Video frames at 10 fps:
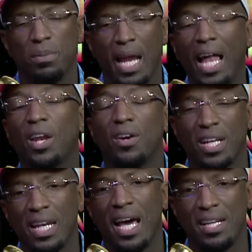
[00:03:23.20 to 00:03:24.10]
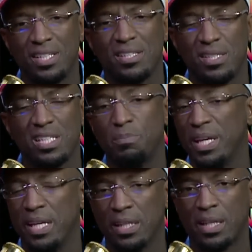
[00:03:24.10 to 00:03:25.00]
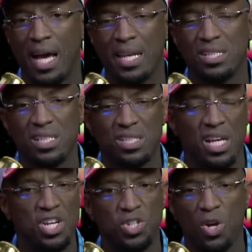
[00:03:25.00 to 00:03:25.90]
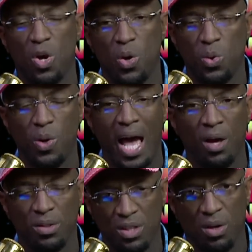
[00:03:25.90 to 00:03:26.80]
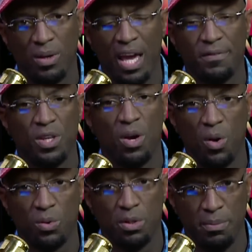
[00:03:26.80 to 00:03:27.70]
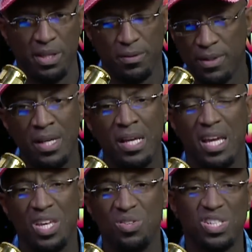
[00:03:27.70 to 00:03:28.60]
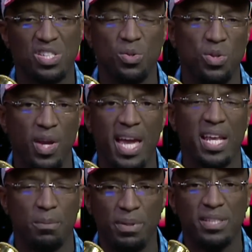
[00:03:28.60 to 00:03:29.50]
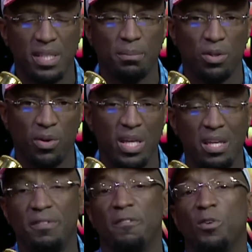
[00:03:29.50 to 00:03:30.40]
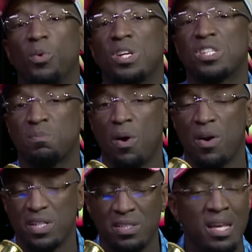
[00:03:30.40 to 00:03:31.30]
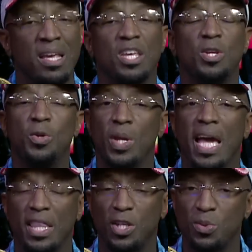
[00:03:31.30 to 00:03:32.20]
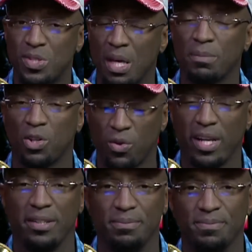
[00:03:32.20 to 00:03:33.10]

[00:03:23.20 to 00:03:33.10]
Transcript: But I learned a lot. Just just being in college just changed your whole outlook on life and your whole demeanor. And you just knew you had to be something great. Even if you wasn't the smartest, you knew you had to do something great.